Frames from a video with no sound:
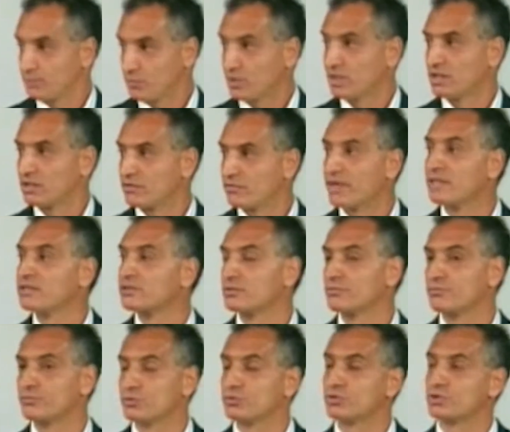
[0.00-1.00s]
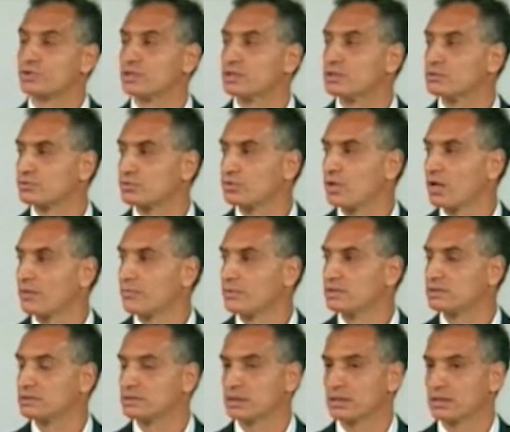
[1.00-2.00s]
in the event of future
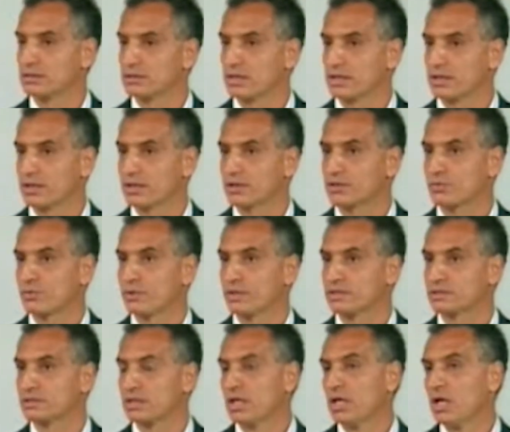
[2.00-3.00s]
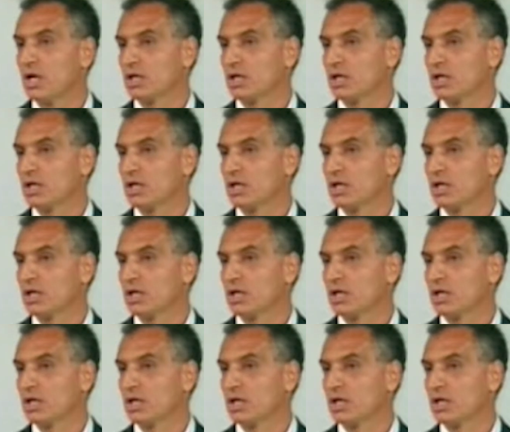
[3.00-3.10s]
tsunamis and earthquakes.